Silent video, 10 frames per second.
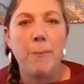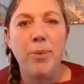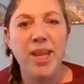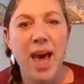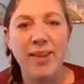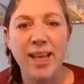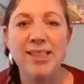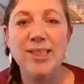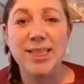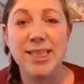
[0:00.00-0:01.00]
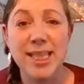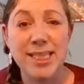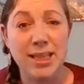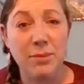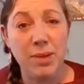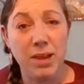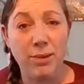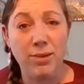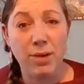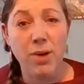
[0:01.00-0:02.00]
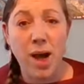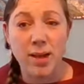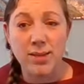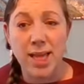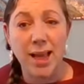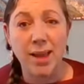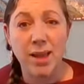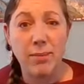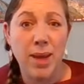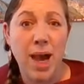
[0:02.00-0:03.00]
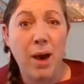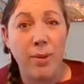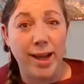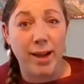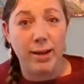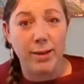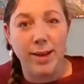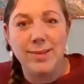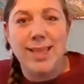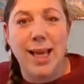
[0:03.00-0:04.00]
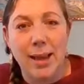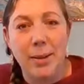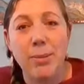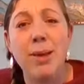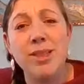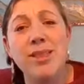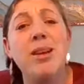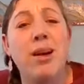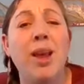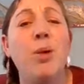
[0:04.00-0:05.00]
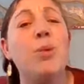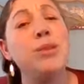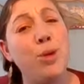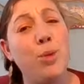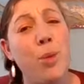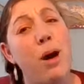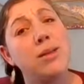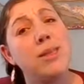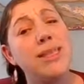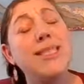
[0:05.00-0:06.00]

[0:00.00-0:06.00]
But then he just sits in the middle of the grass and meowing. I was like, yeah, but darling, what do you want?